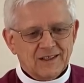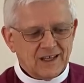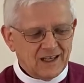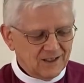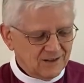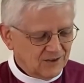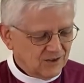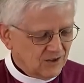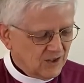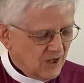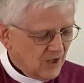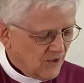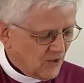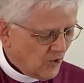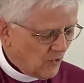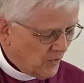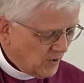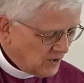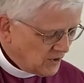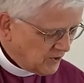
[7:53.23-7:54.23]
That's
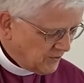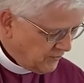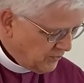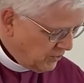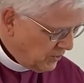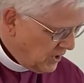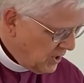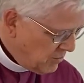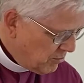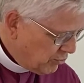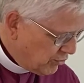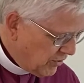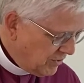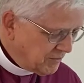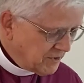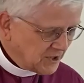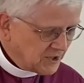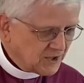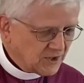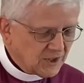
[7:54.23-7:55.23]
the wonderful
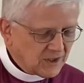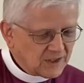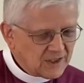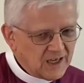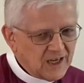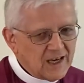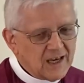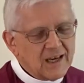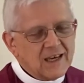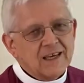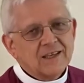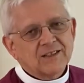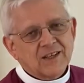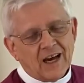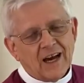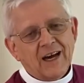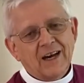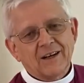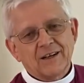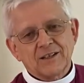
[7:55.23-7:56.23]
promise that is
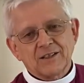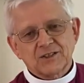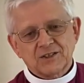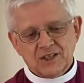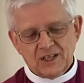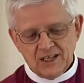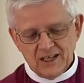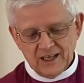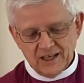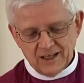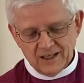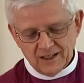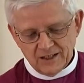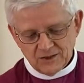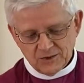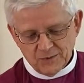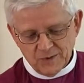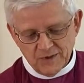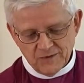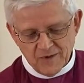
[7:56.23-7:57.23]
ours here
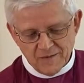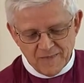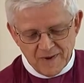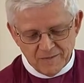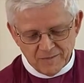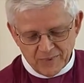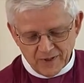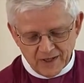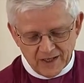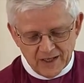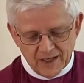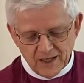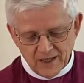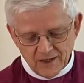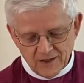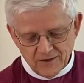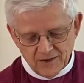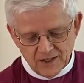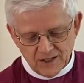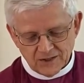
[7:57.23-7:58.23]
as we remember
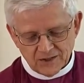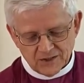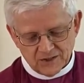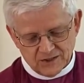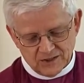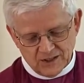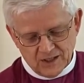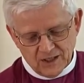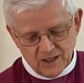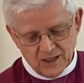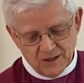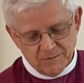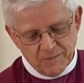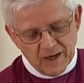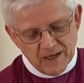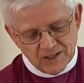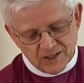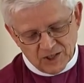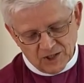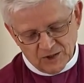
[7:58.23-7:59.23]
this
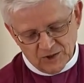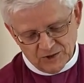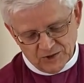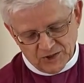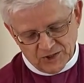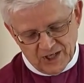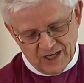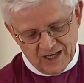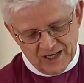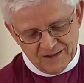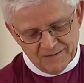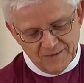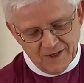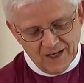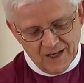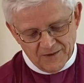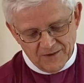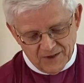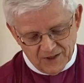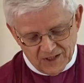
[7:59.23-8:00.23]
Pentecost time,
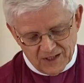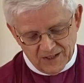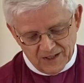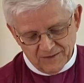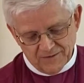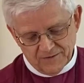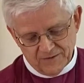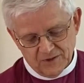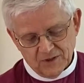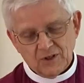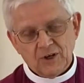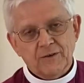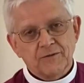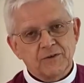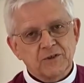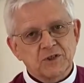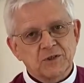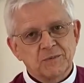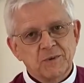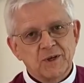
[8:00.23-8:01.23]
the gift of
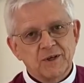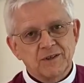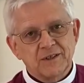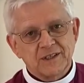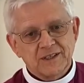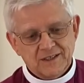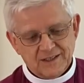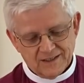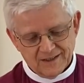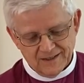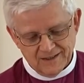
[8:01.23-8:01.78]
the Spirit.